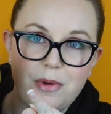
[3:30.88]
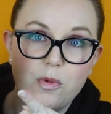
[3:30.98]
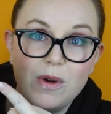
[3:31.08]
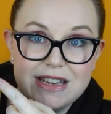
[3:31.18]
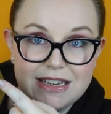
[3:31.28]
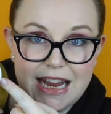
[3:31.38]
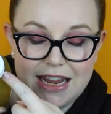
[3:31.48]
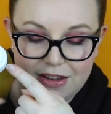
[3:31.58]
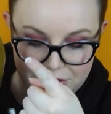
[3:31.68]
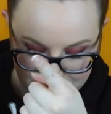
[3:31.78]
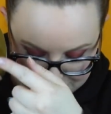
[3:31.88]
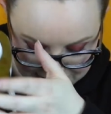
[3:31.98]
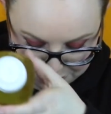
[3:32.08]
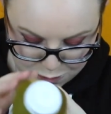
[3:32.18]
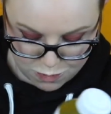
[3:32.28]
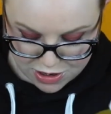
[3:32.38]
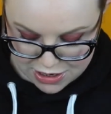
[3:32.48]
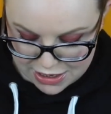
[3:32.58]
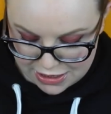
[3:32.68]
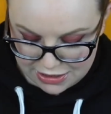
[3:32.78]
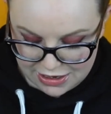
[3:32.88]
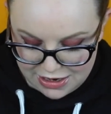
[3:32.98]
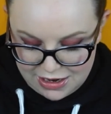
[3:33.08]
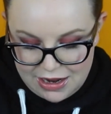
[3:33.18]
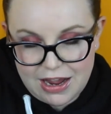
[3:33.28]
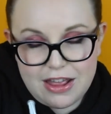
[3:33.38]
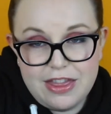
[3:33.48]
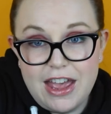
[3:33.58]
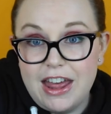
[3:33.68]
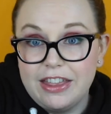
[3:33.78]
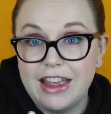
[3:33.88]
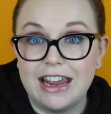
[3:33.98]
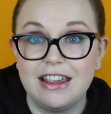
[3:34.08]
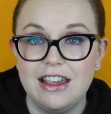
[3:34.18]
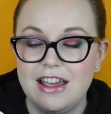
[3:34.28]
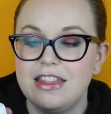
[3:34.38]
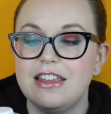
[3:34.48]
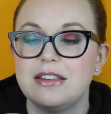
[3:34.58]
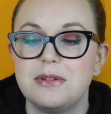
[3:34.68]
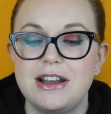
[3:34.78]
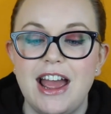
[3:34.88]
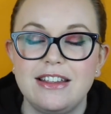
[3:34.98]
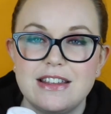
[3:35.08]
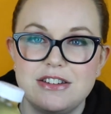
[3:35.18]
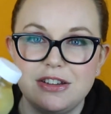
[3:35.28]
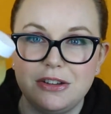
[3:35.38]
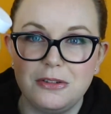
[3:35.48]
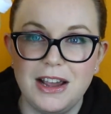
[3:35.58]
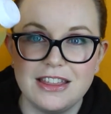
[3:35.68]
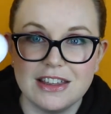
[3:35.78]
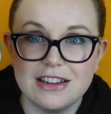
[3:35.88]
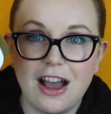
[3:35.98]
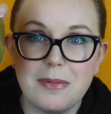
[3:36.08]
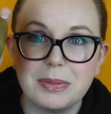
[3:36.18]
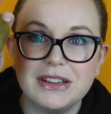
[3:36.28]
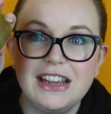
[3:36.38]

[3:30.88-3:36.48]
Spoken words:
when to take it. So this is 1, and then like this one has a 2 at the top.